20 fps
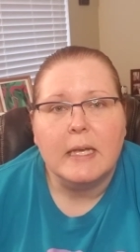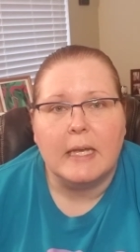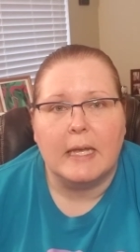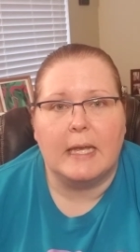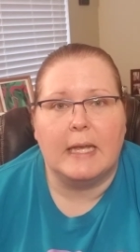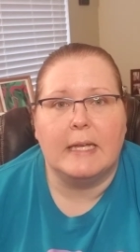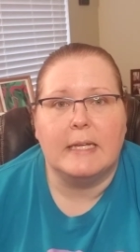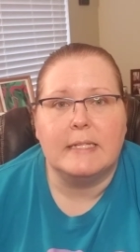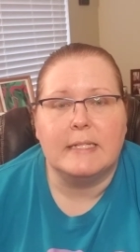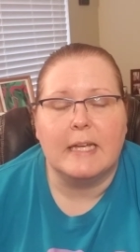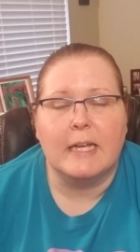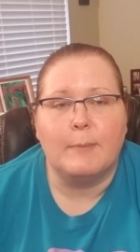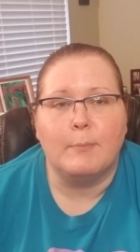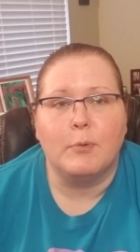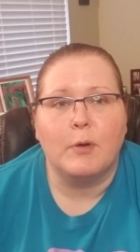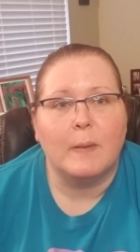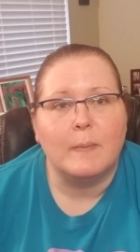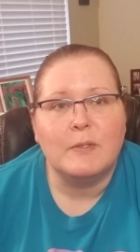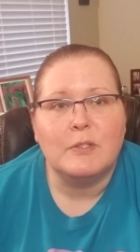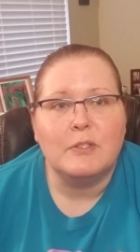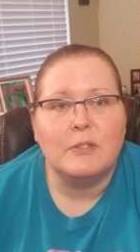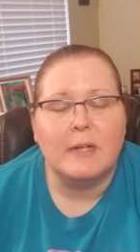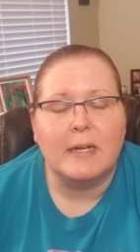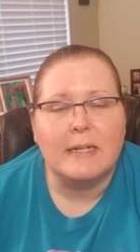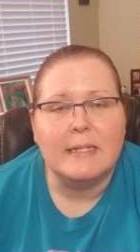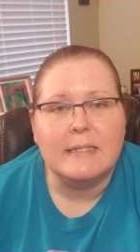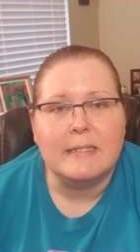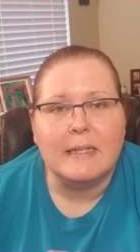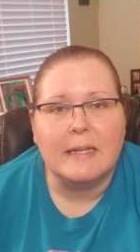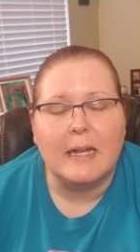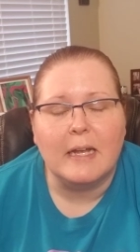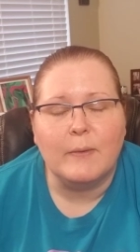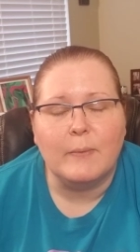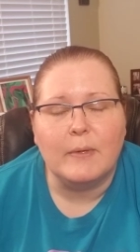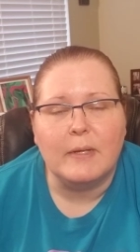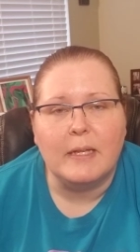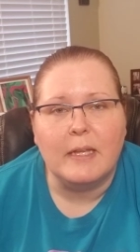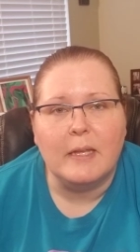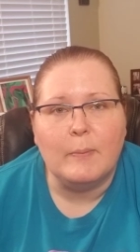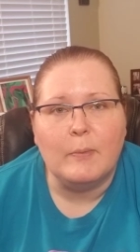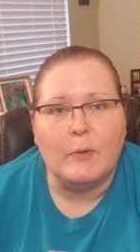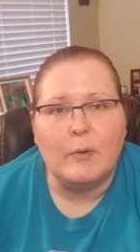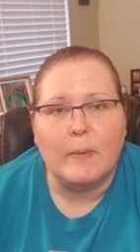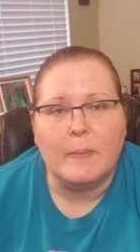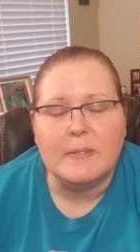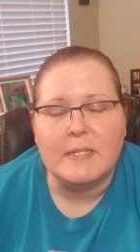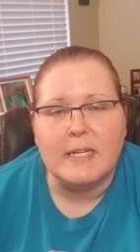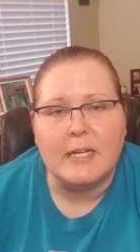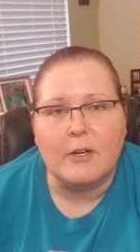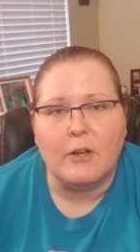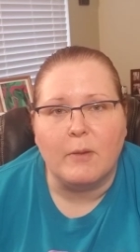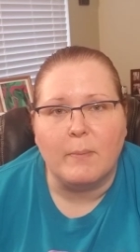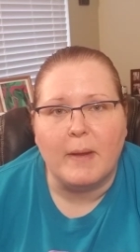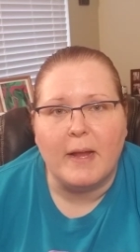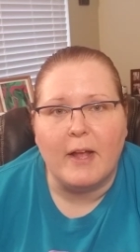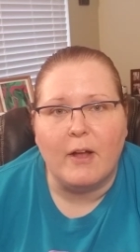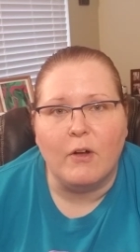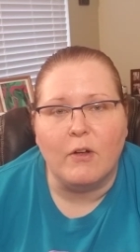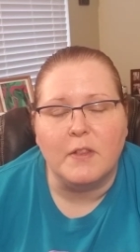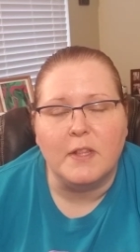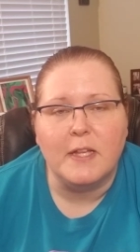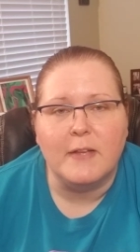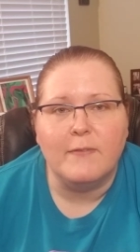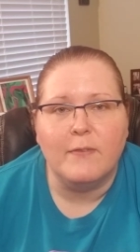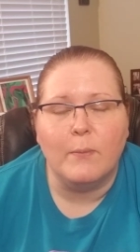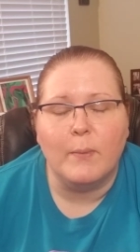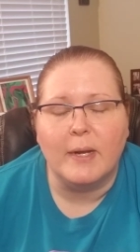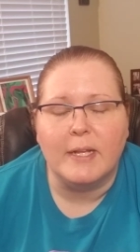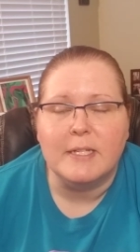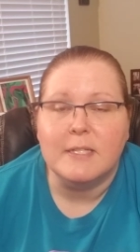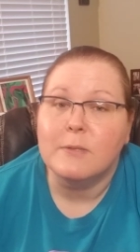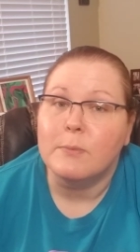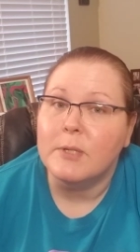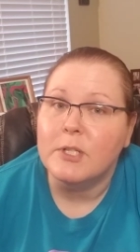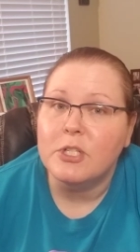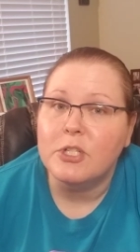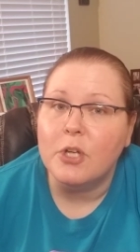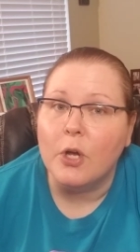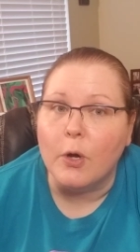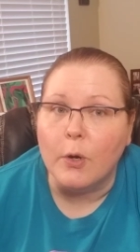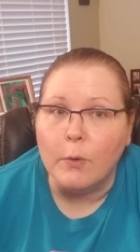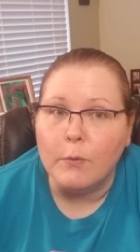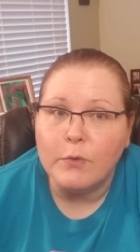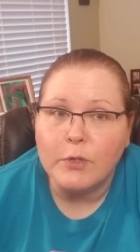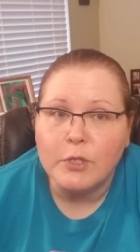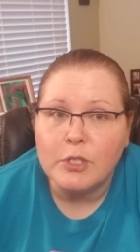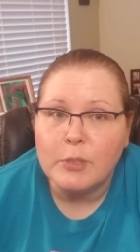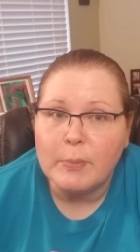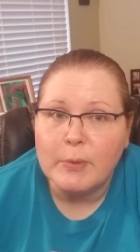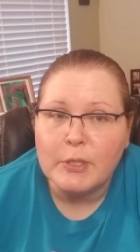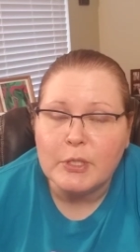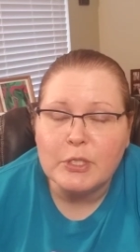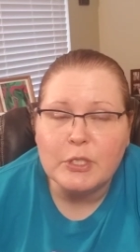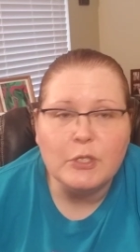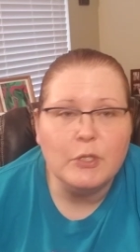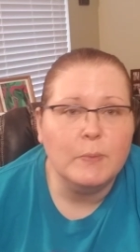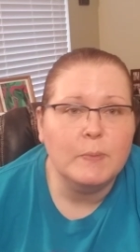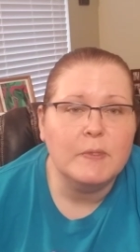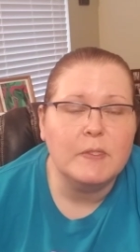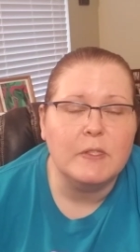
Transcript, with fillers: and I promised you guys that I would keep you updated on my health even when I switched over to BookTube.